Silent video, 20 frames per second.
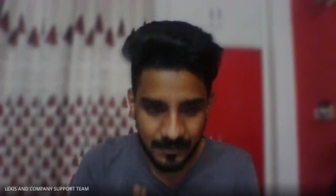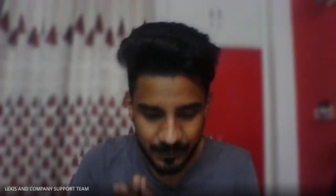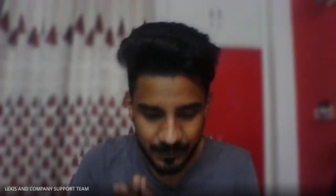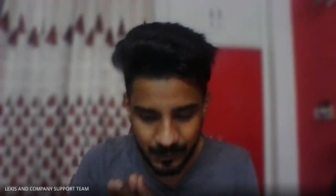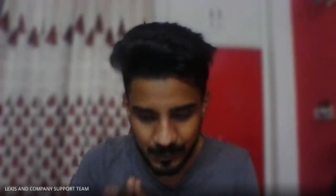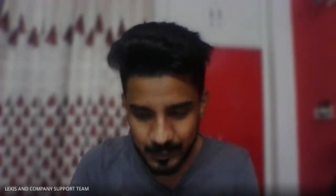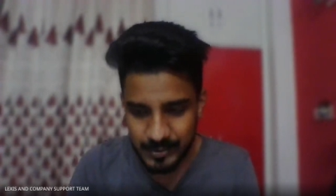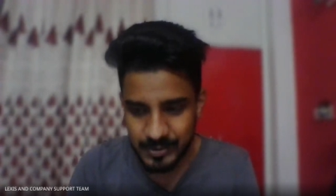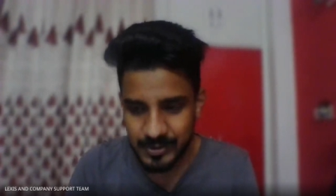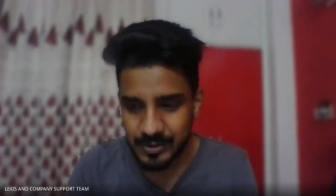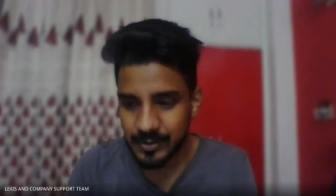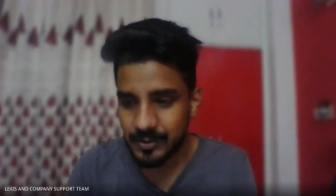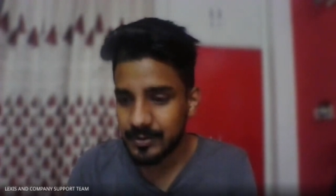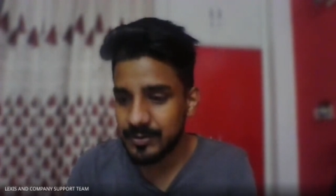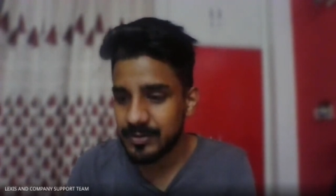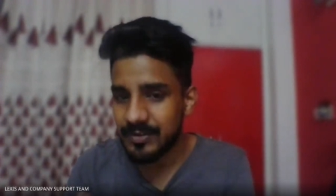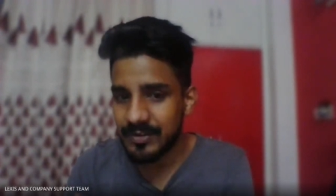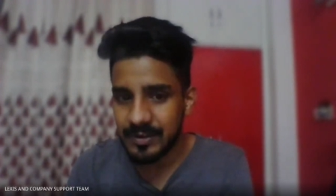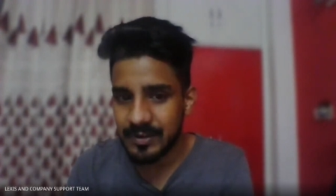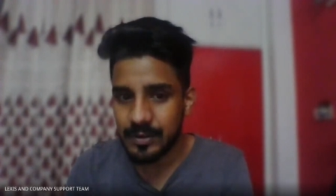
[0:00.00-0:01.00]

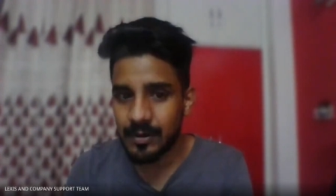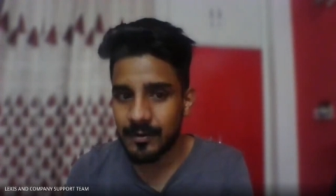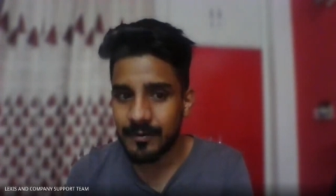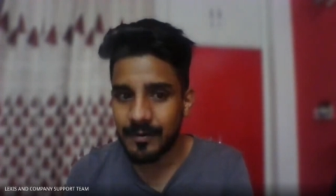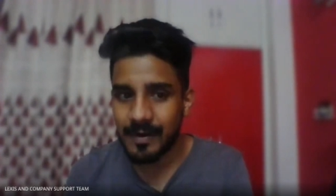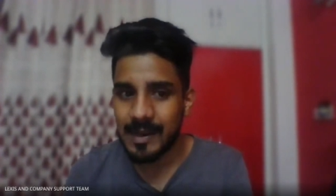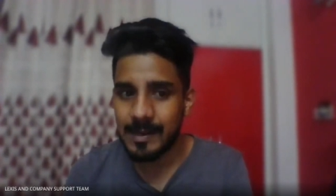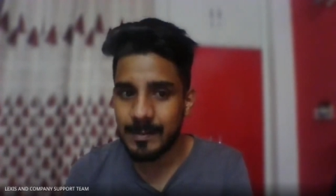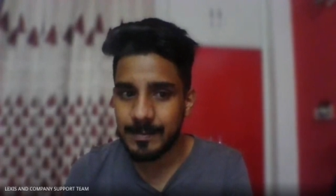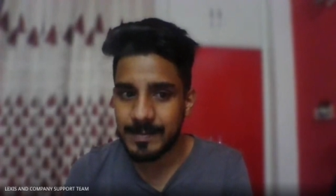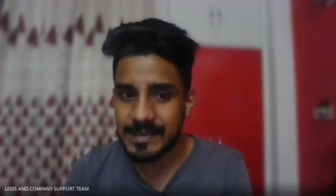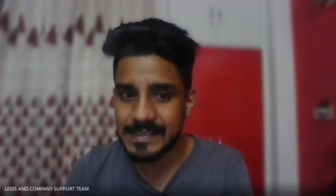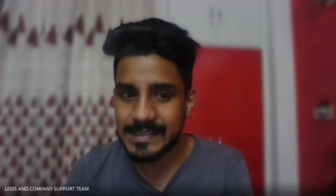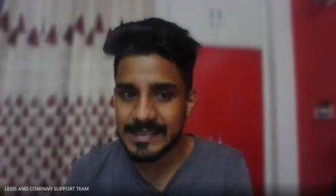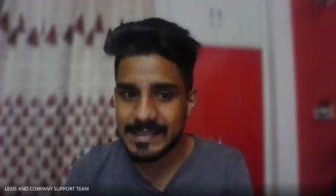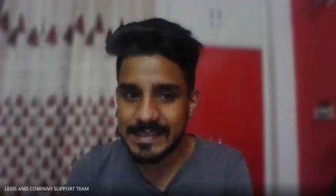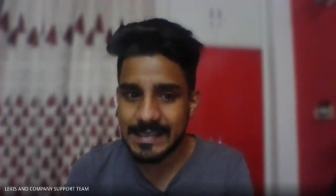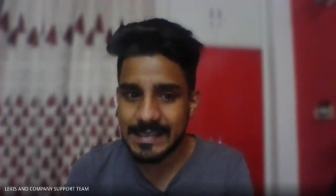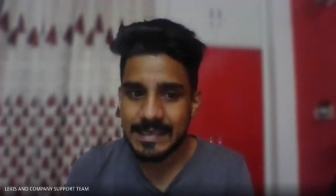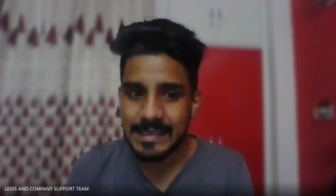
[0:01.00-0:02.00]
403 of
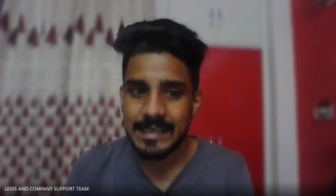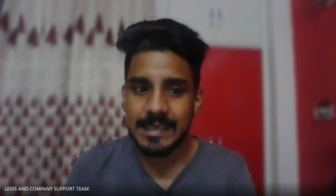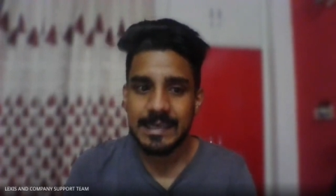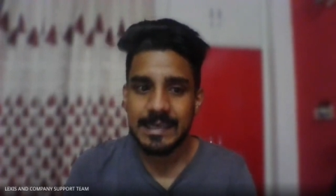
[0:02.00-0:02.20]
IPC